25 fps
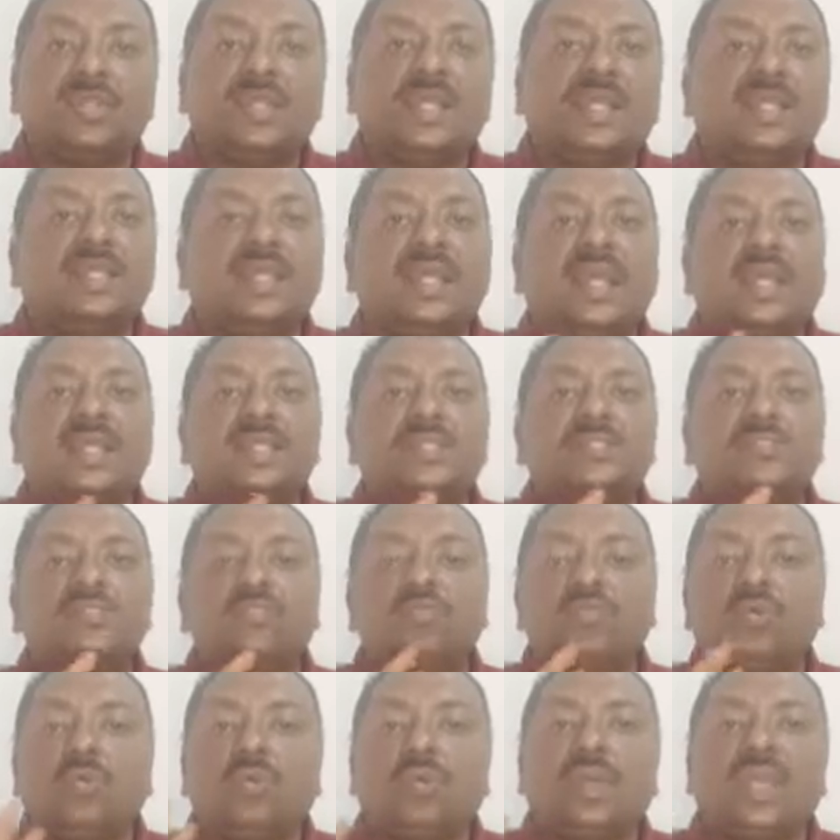that there is
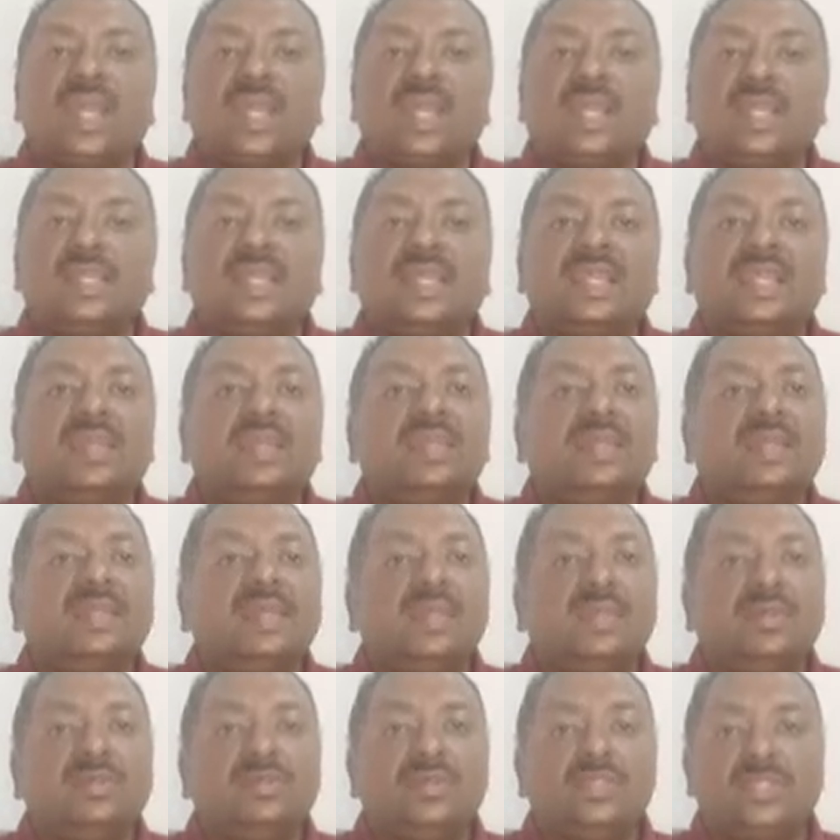no anything
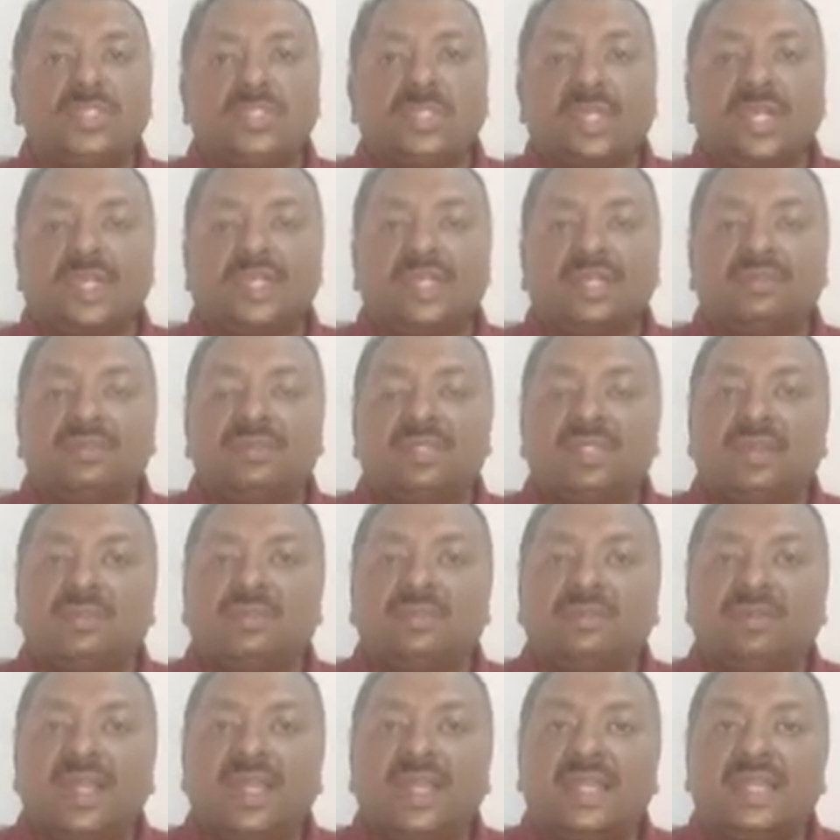which is connected with the
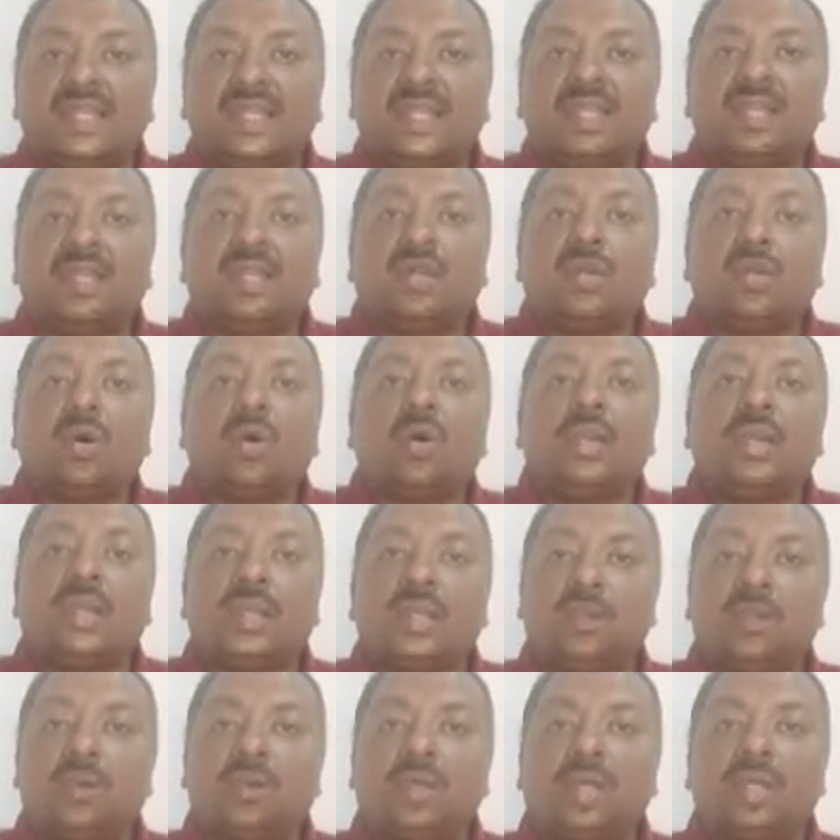red color or
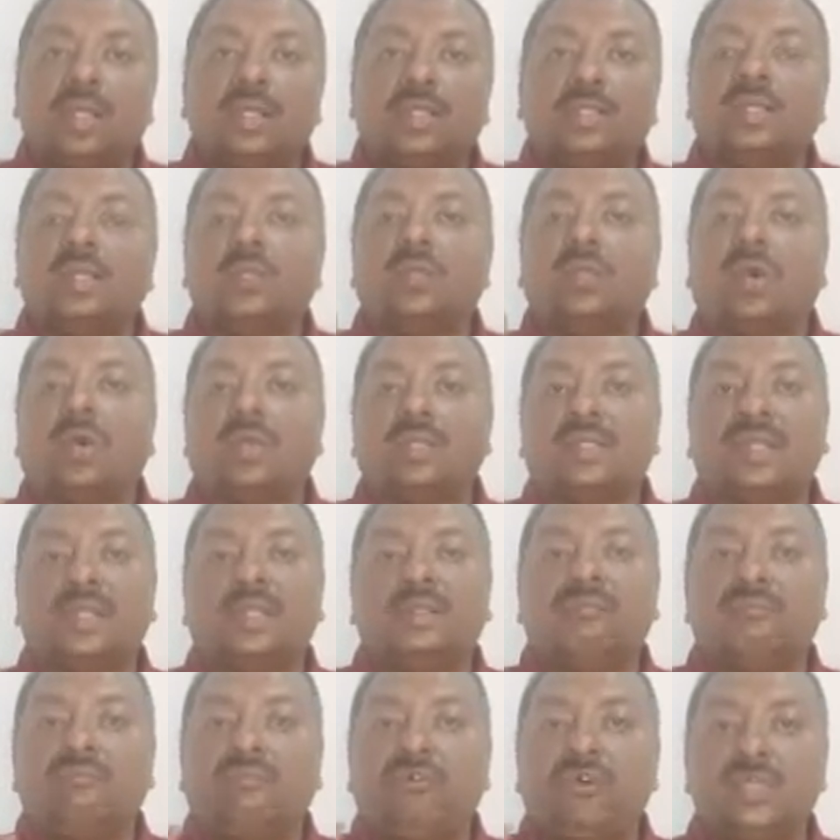yellow color in the north
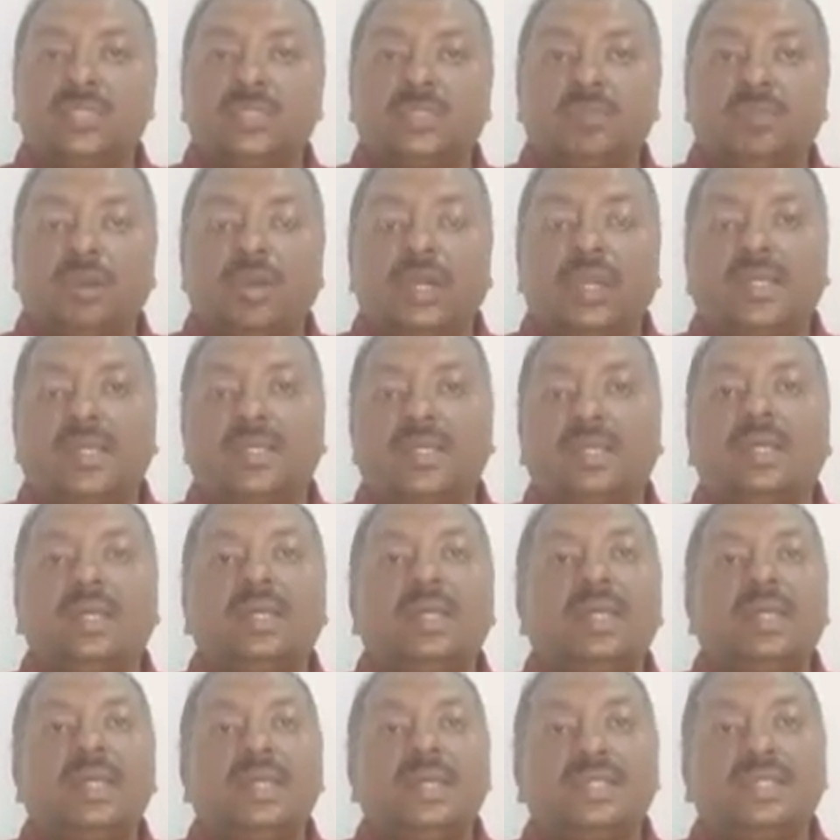area. First point.
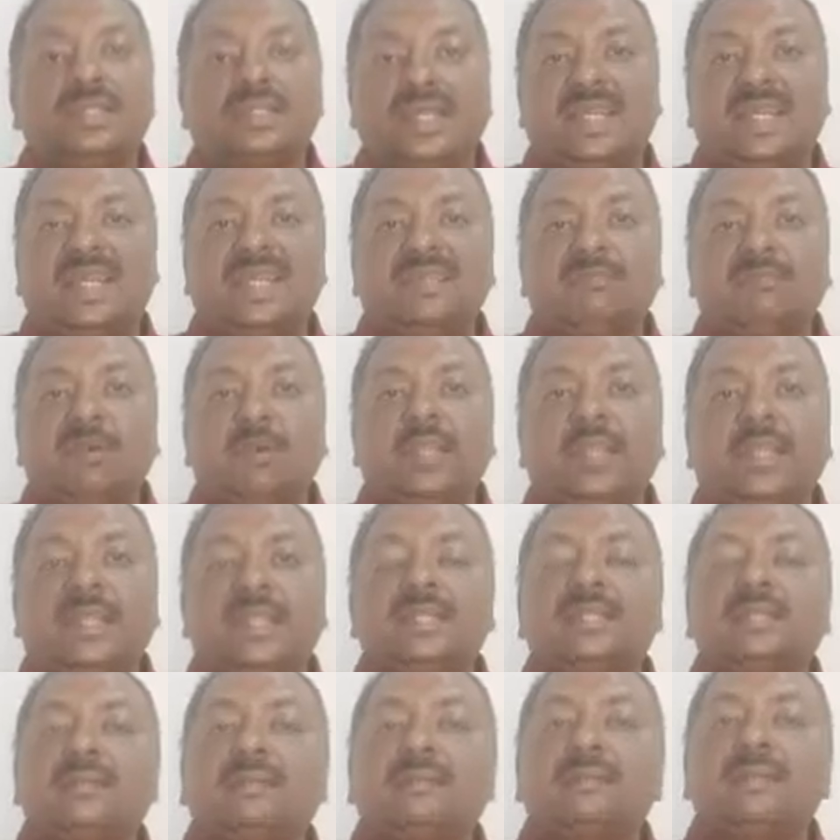Second point
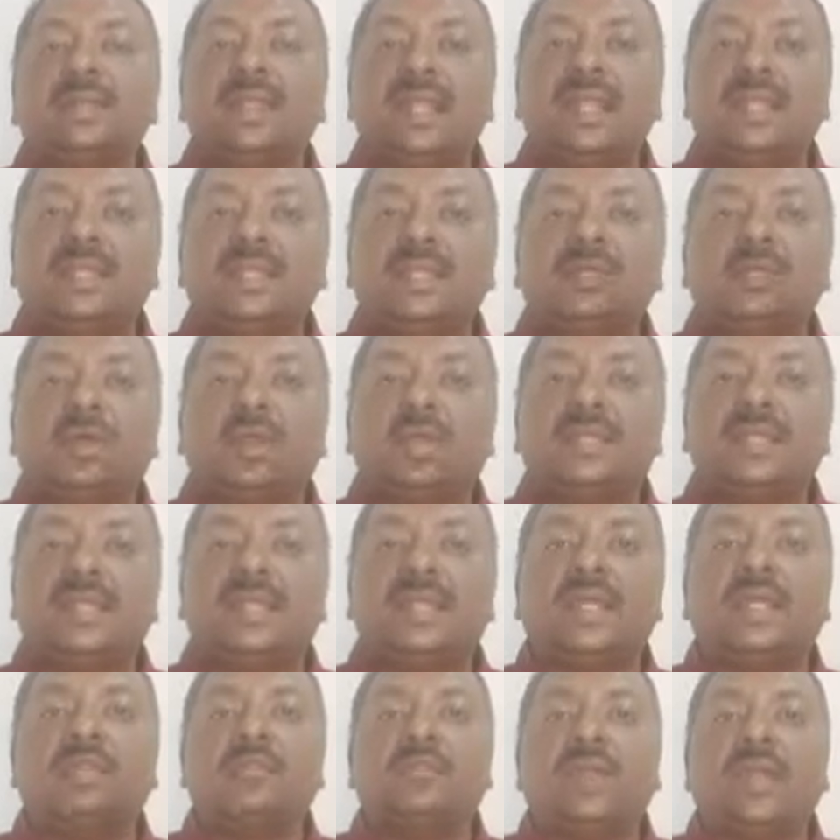is, in the north
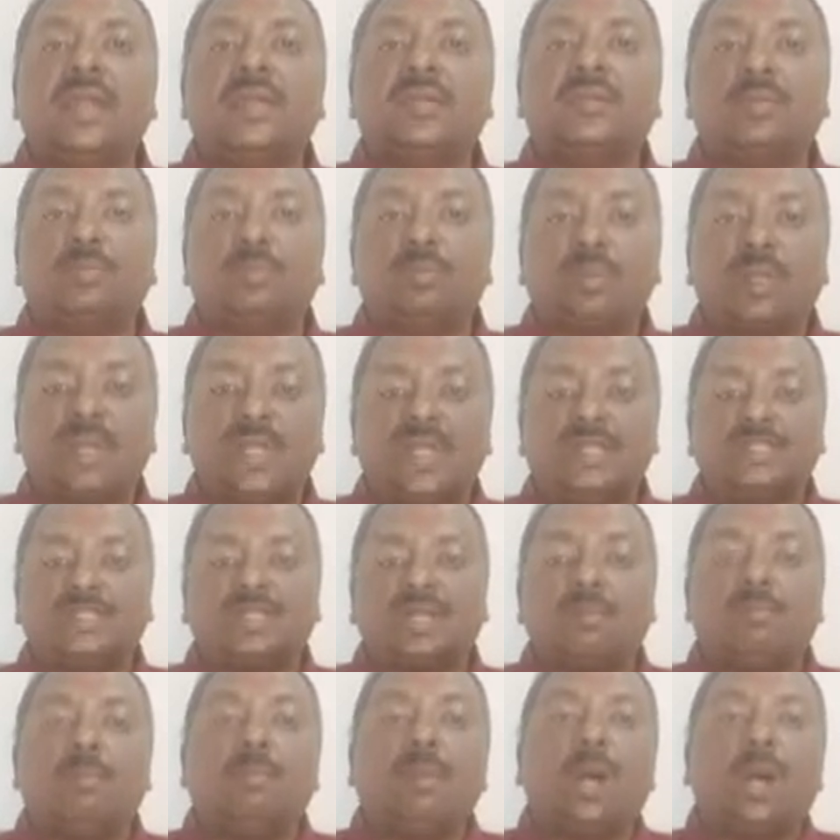area, try to place
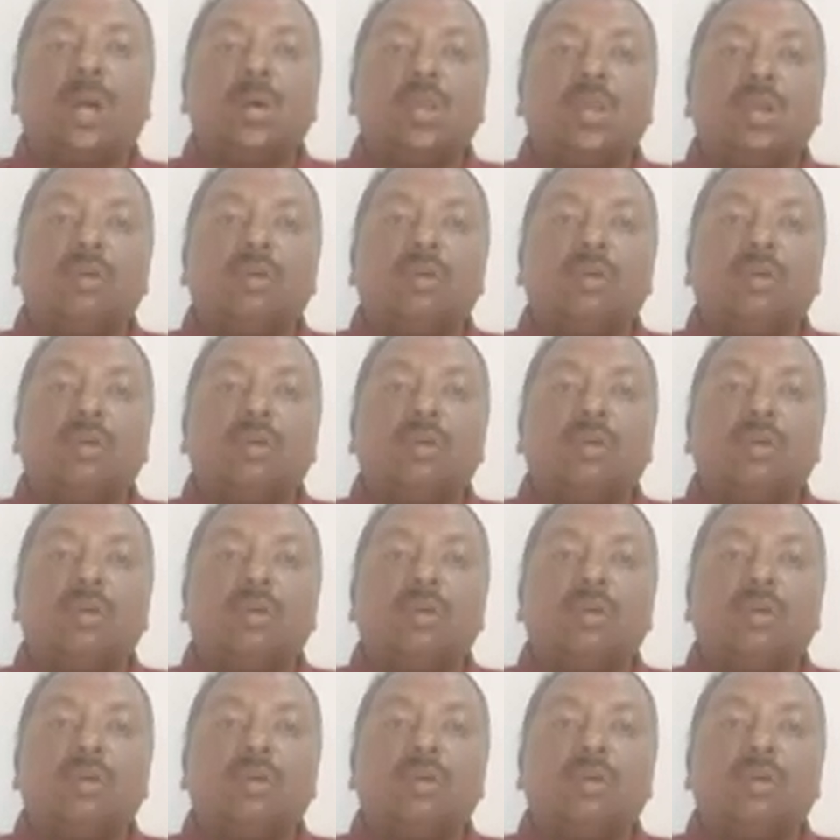a bowl